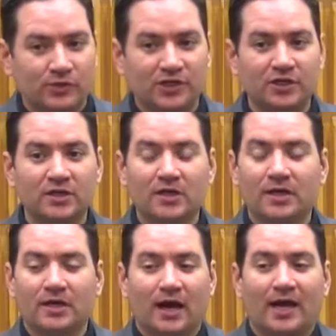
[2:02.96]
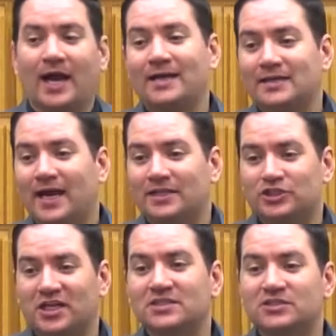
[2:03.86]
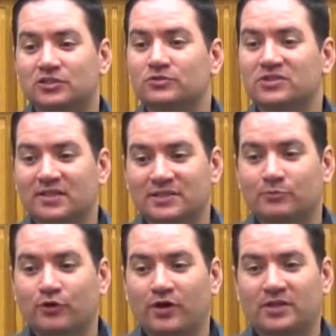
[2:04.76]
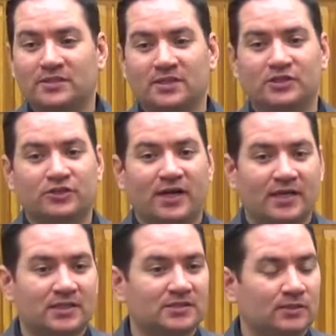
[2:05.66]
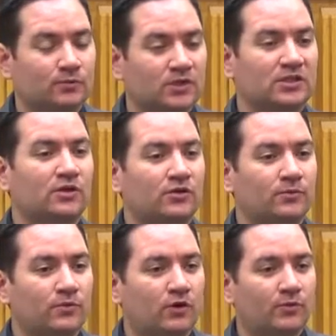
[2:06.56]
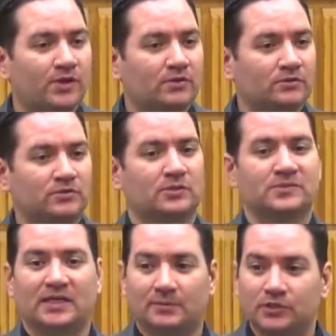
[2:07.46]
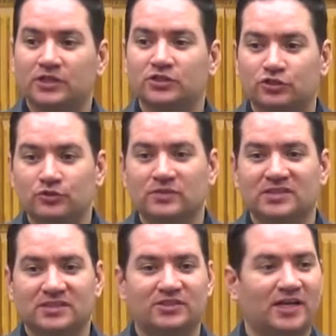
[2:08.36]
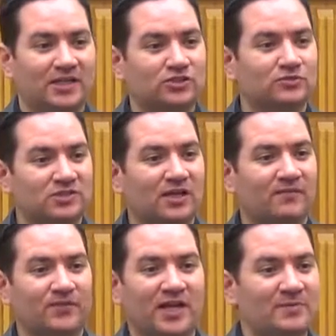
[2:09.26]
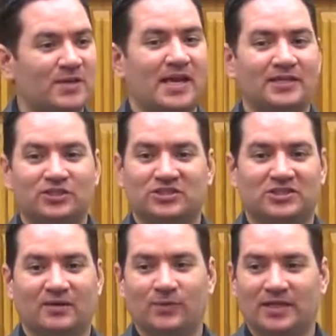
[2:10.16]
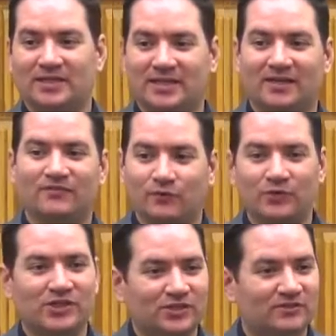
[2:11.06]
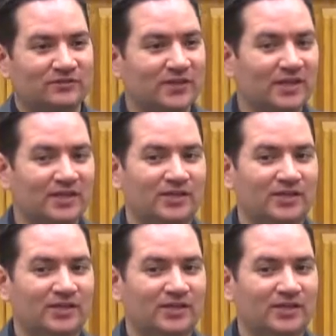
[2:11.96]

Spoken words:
lawyer. I hadn't had a chance to do study abroad in undergrad because I worked the whole way through. So I was like, I'm going to do this international stuff. The ABA just said we can get a full year of